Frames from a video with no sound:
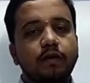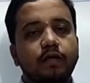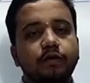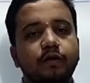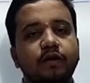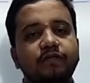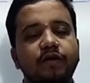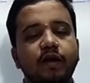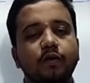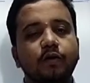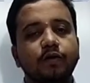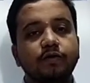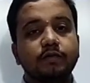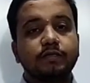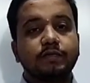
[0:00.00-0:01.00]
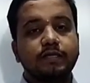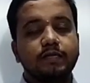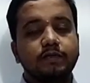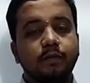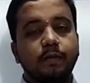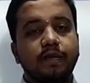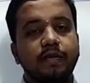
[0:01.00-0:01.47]
Today we are going to
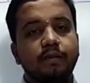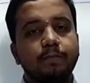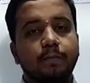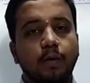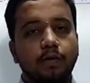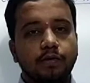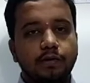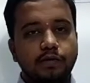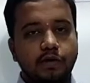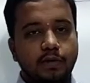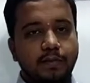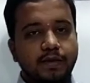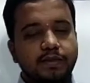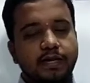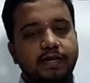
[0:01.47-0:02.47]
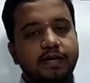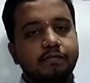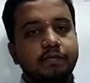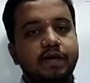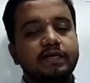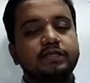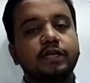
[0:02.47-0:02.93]
discuss a very important topic that
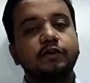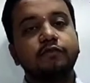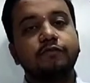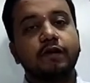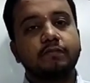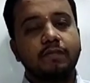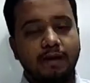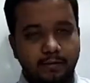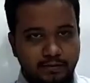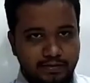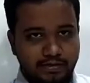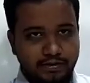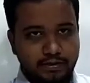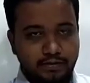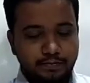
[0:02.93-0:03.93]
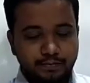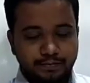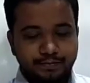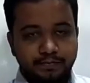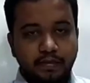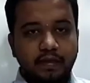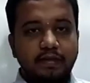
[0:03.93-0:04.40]
can be asked into 1 mark question,
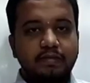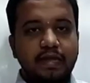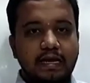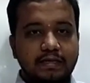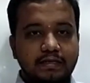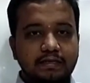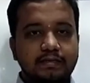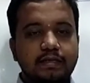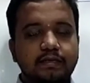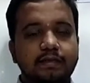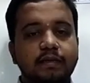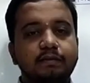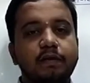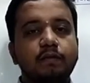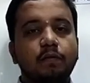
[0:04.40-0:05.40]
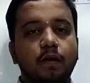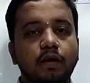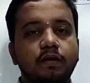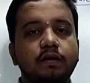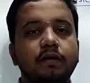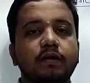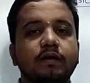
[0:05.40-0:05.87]
that is nothing but
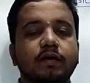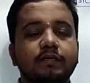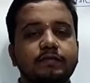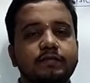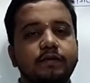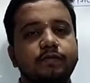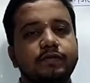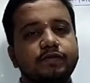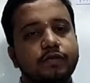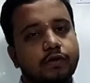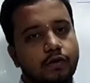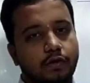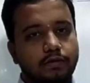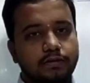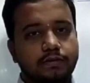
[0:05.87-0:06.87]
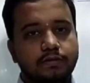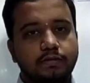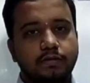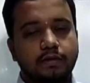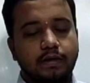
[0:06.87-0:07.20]
what? Conservation laws.